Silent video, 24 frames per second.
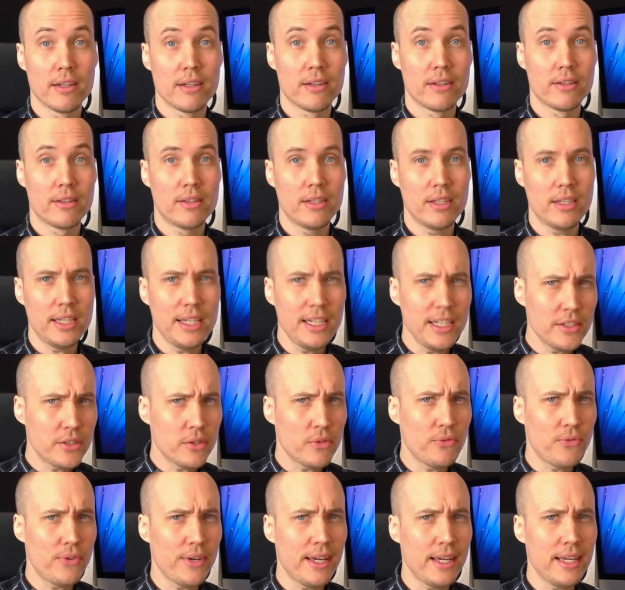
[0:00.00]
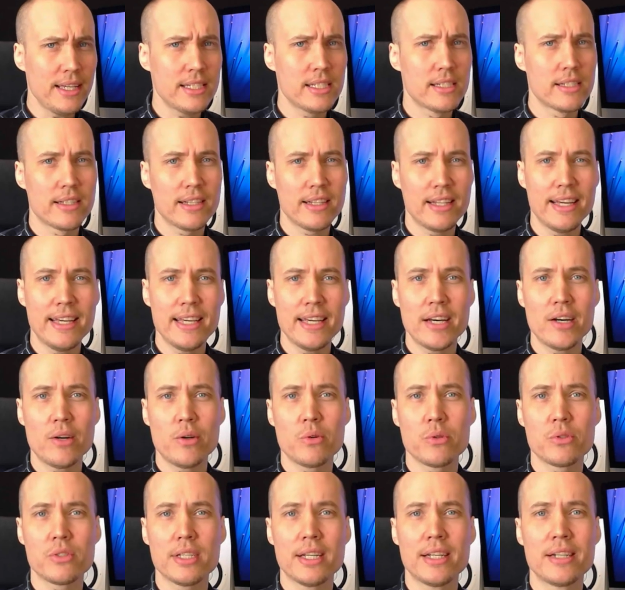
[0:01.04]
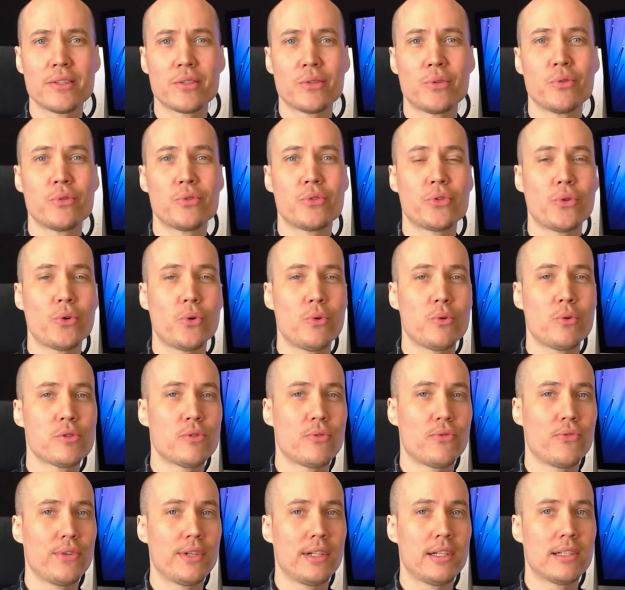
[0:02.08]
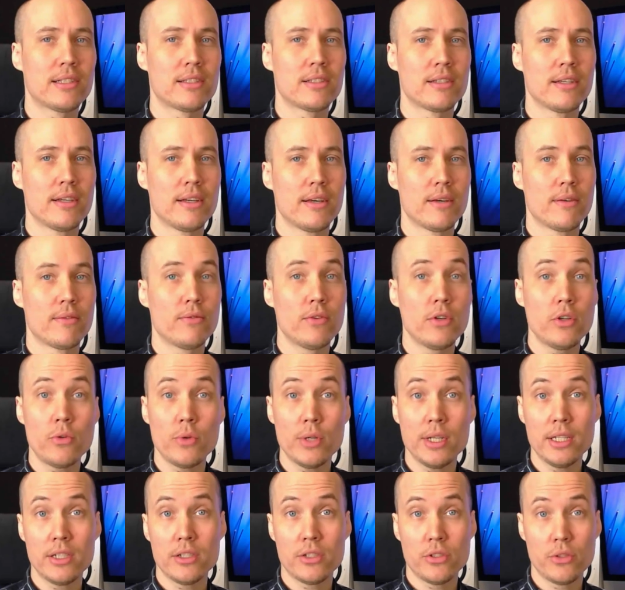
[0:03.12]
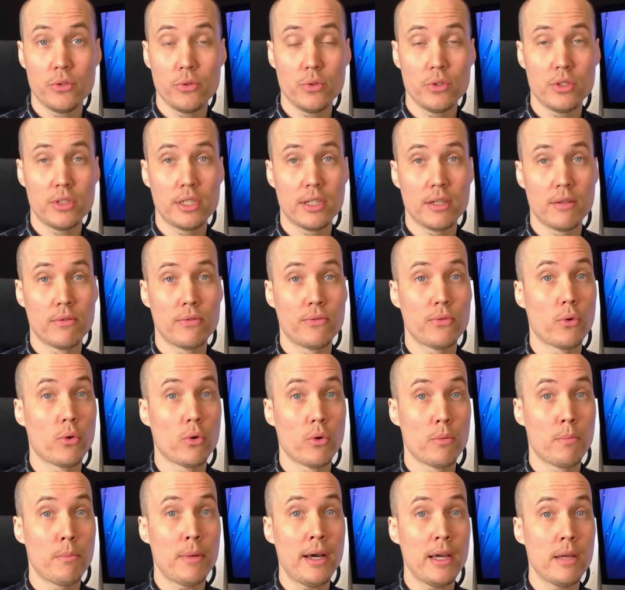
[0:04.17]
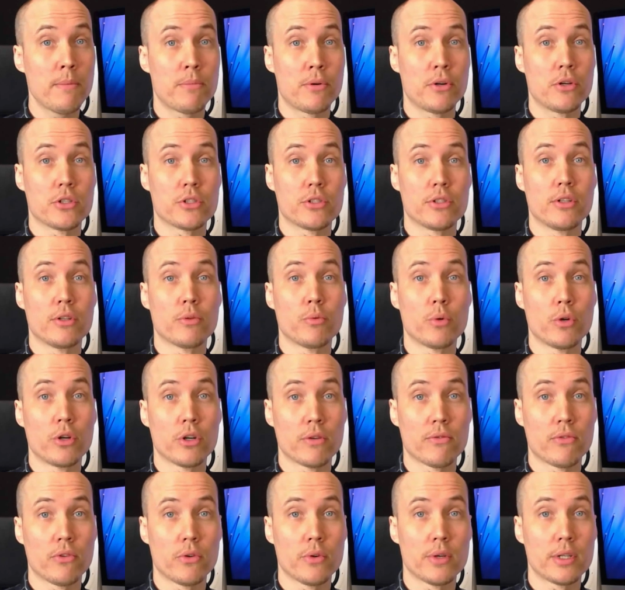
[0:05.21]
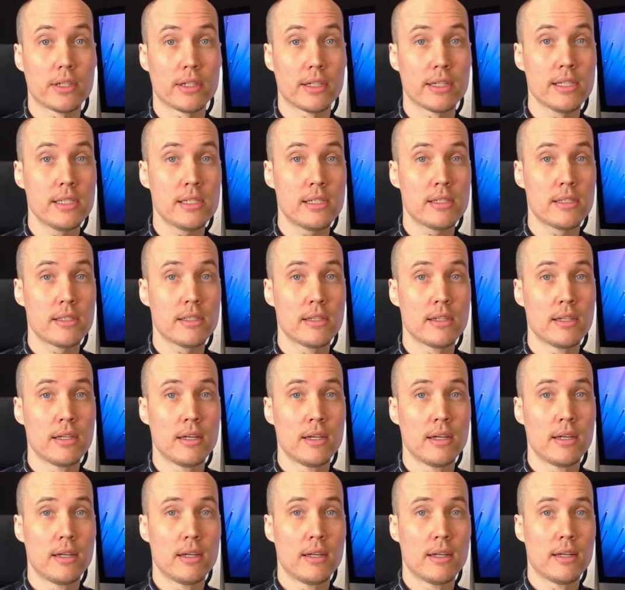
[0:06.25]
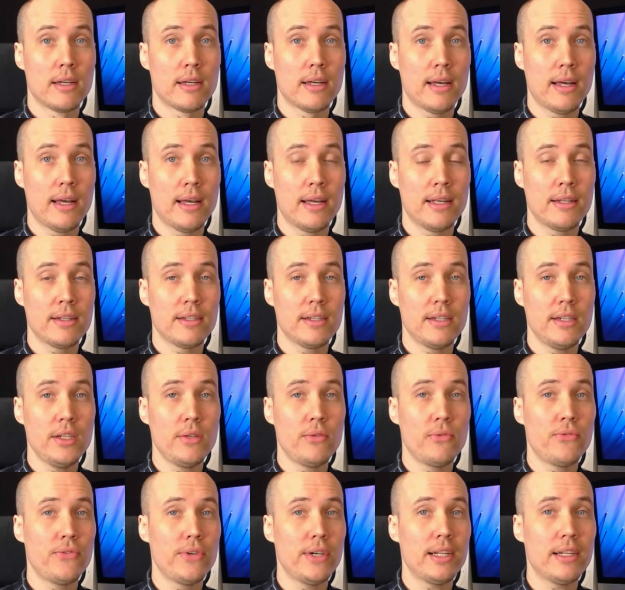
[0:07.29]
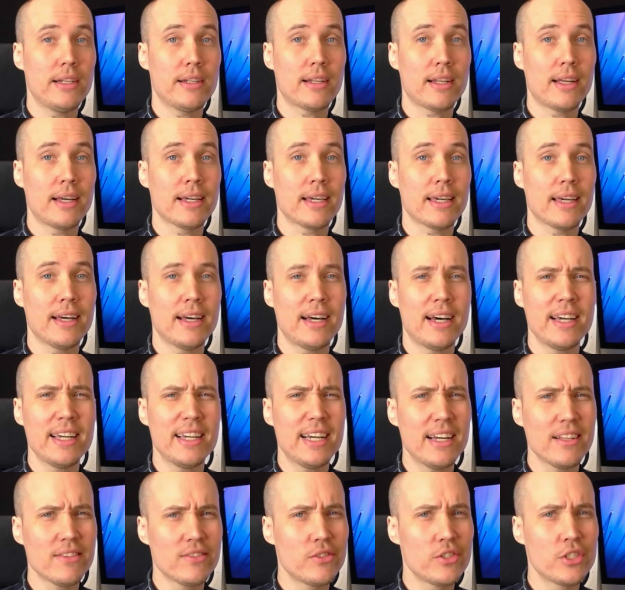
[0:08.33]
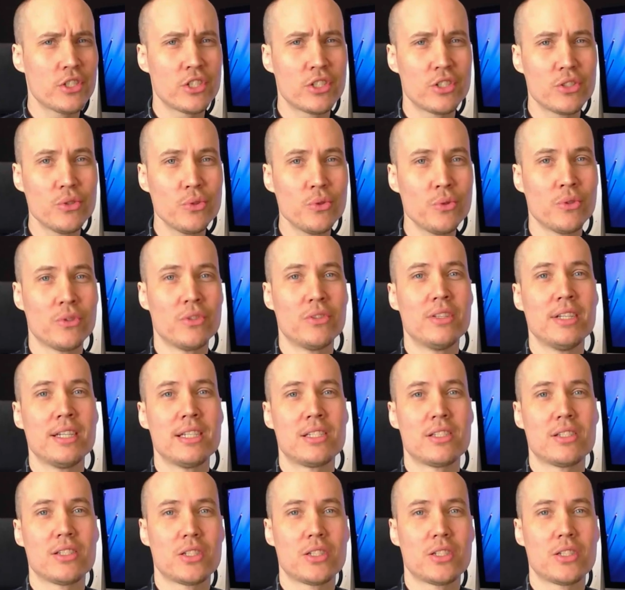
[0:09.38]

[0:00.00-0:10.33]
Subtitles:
The interface, layout and controls felt very intuitive for my personal workflow at least. And it felt like I understood this